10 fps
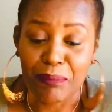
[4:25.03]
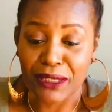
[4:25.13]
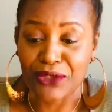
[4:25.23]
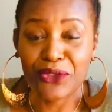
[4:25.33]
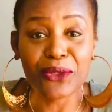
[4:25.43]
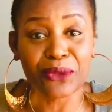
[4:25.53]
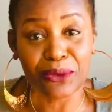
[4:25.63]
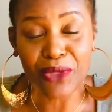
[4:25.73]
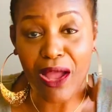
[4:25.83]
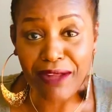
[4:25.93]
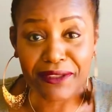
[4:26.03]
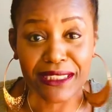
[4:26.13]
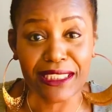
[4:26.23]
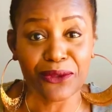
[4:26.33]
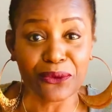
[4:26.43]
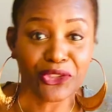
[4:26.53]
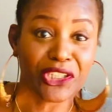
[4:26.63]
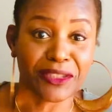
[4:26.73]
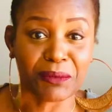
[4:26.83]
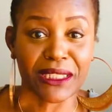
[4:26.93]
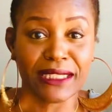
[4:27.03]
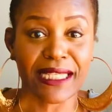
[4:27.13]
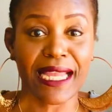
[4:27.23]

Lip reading: But obviously no judgment because